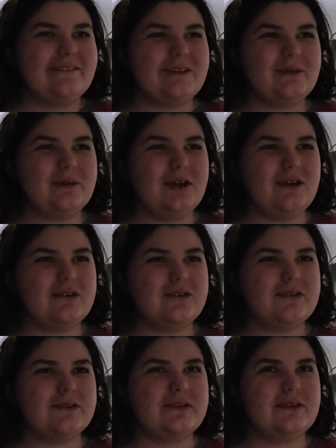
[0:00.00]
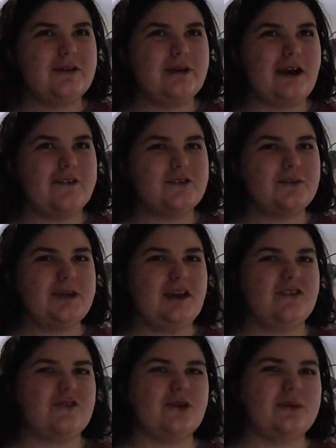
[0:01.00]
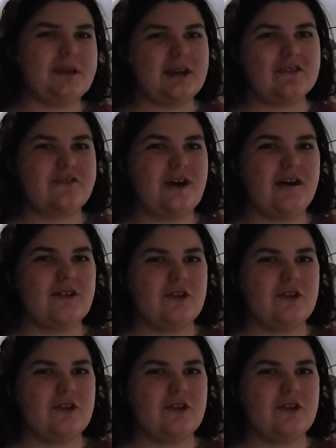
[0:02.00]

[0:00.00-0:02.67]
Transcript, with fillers: To be honest with you, after PS4 and PS5,